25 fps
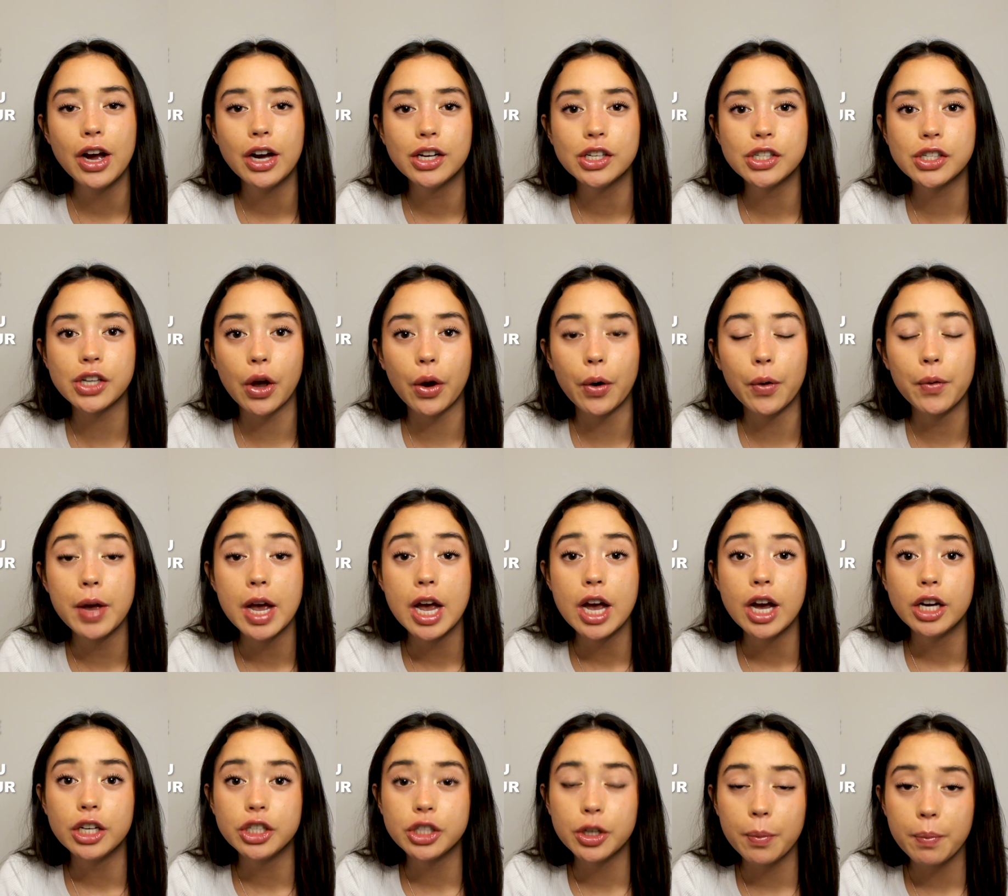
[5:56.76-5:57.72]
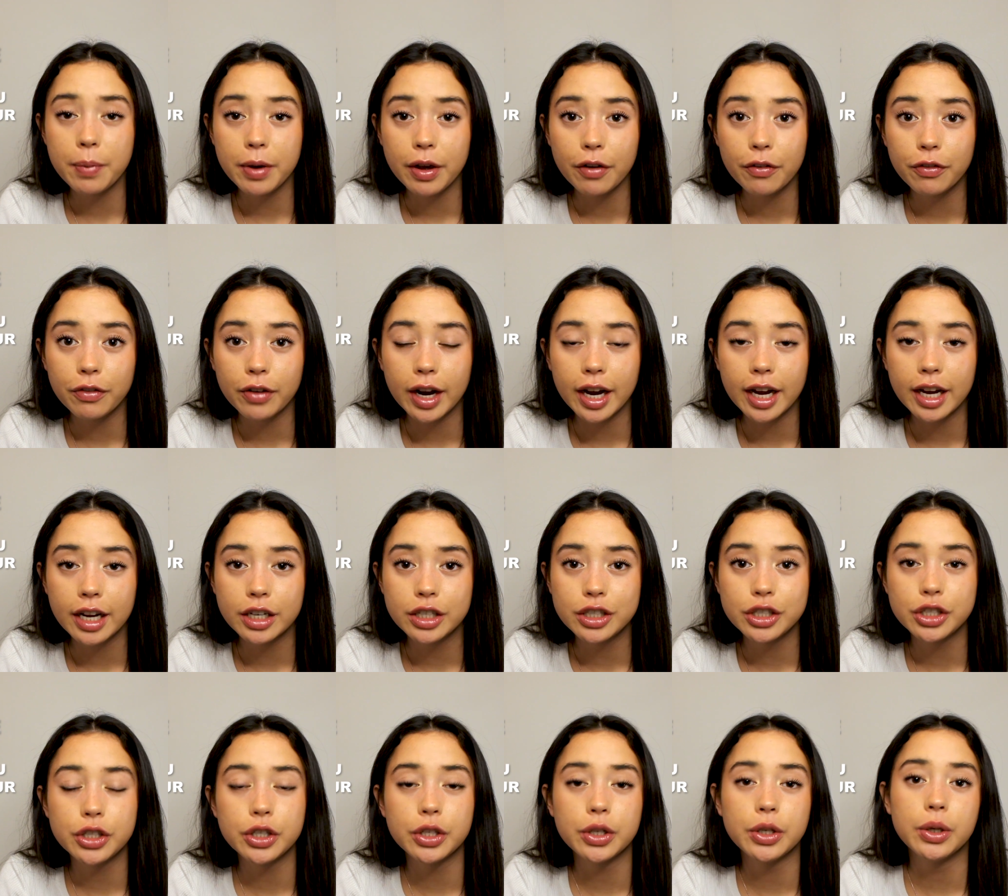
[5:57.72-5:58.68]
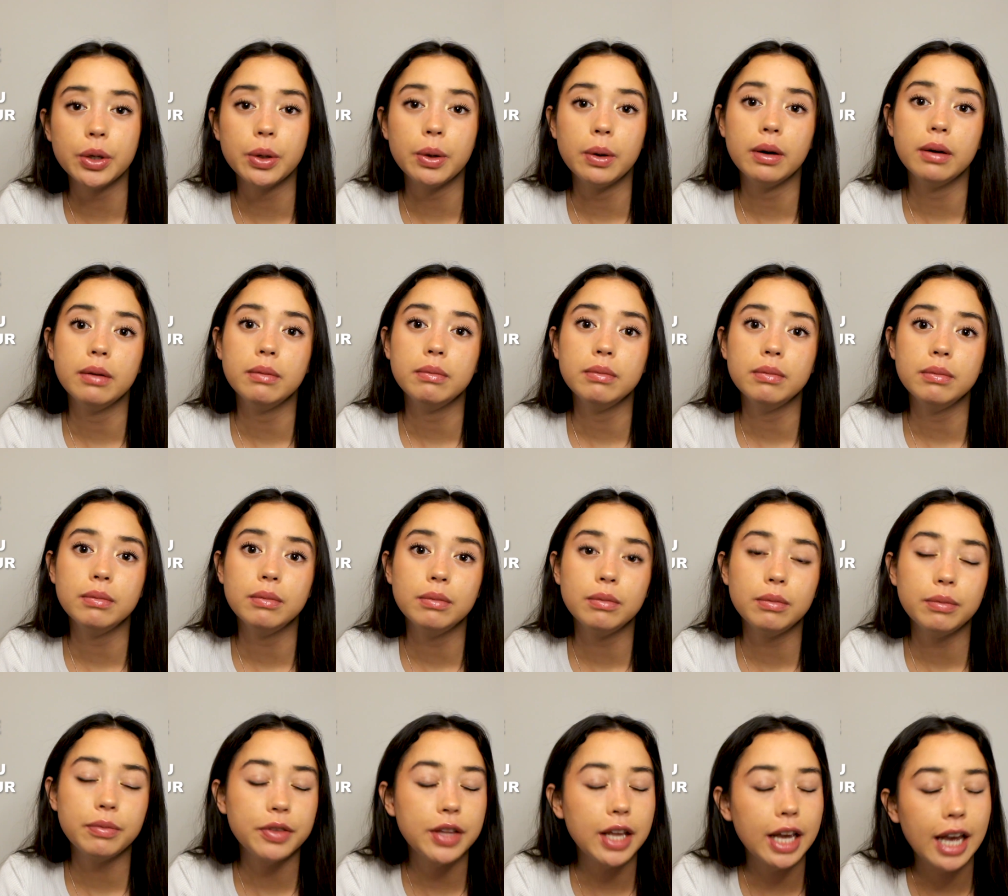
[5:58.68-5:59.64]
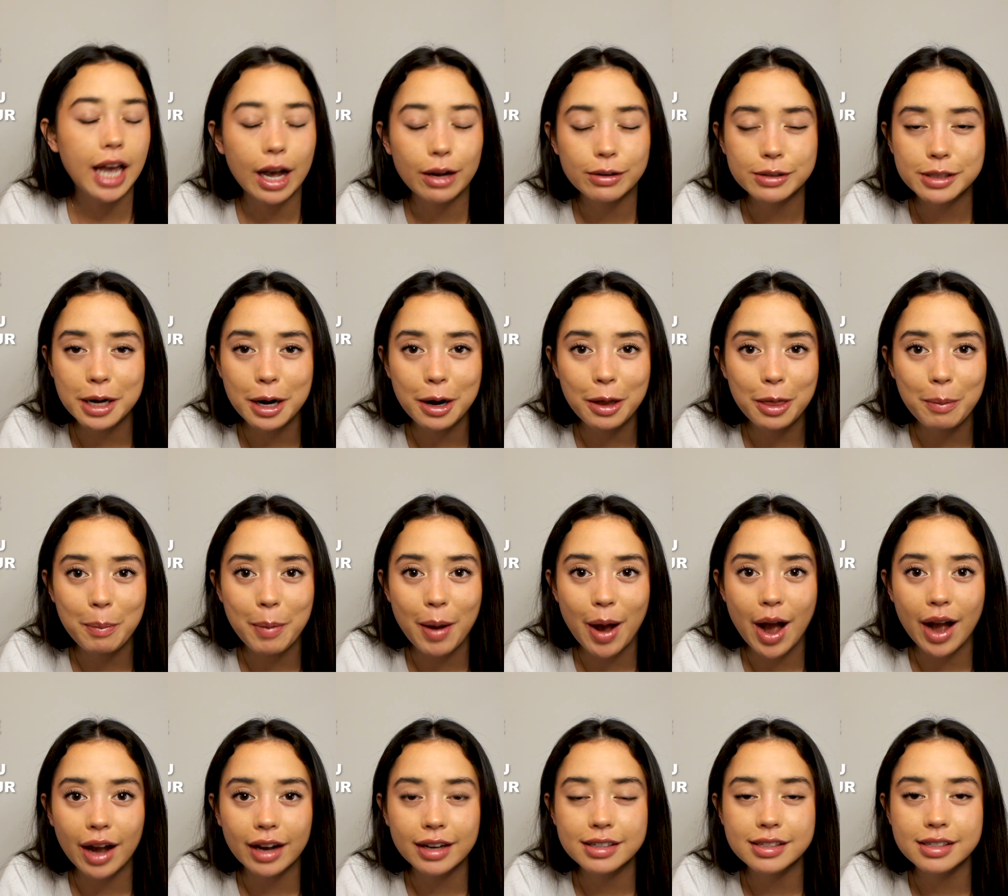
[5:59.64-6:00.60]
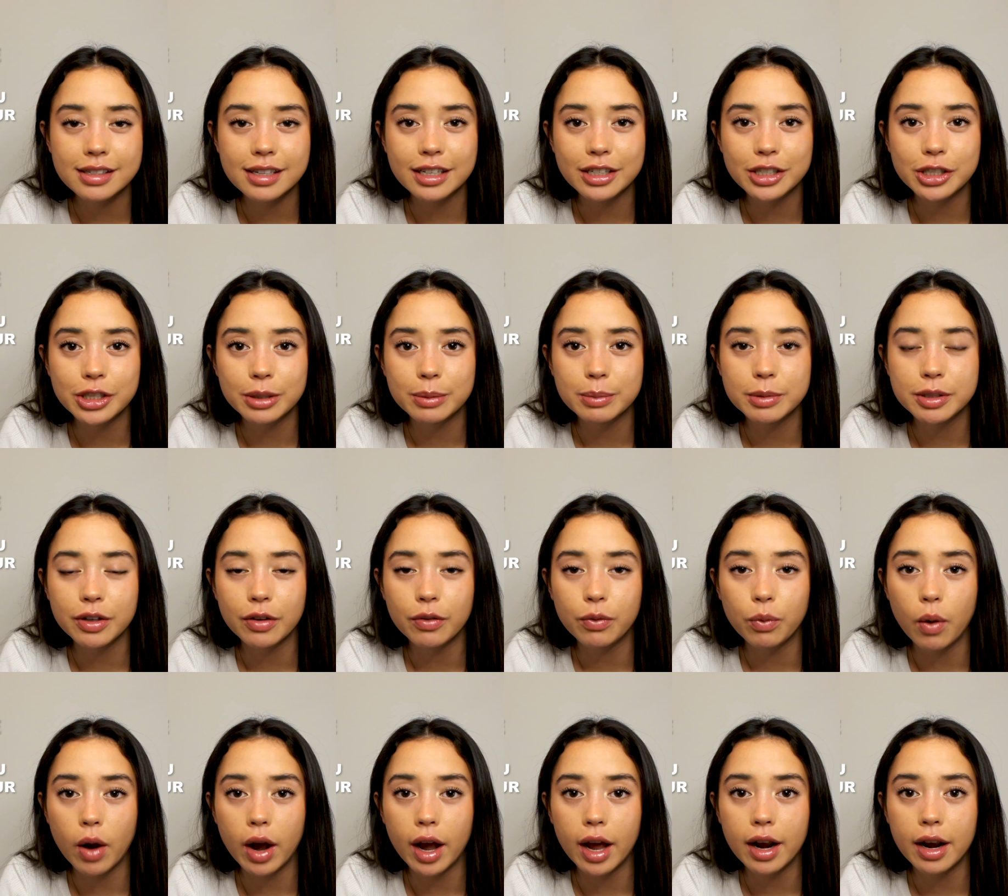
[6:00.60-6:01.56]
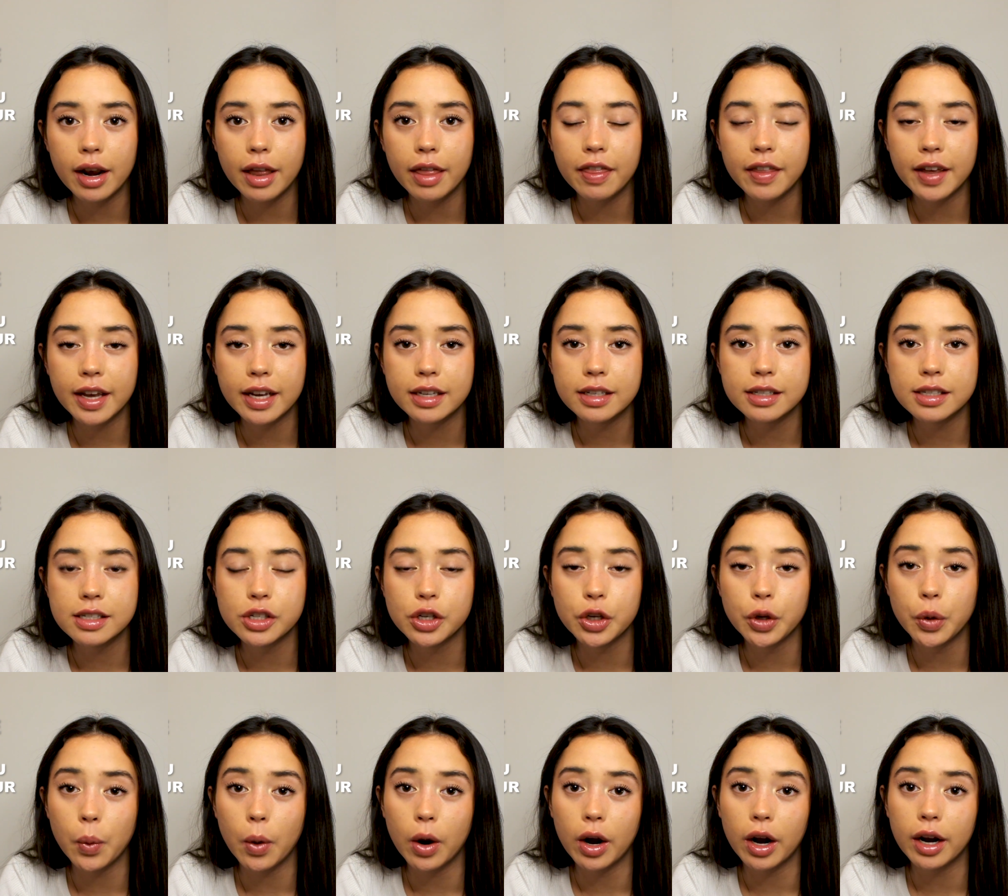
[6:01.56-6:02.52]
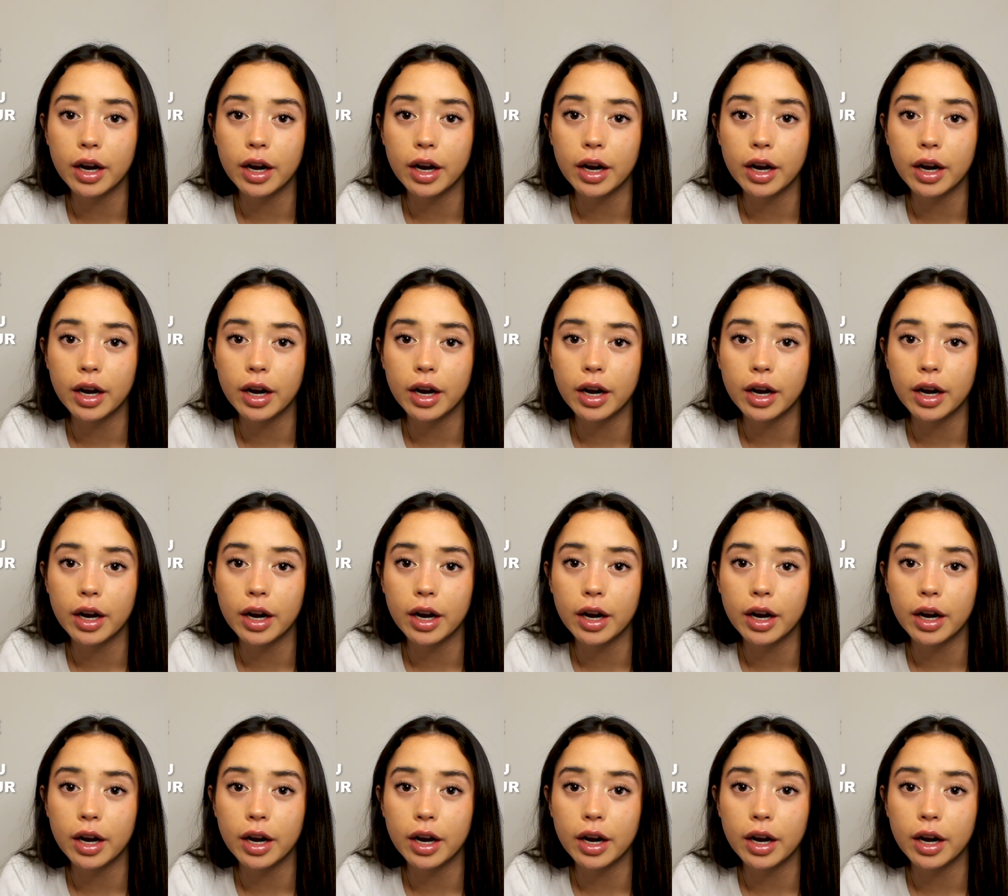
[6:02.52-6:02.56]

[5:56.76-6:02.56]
So don't be afraid to think outside of the box in terms of what things you are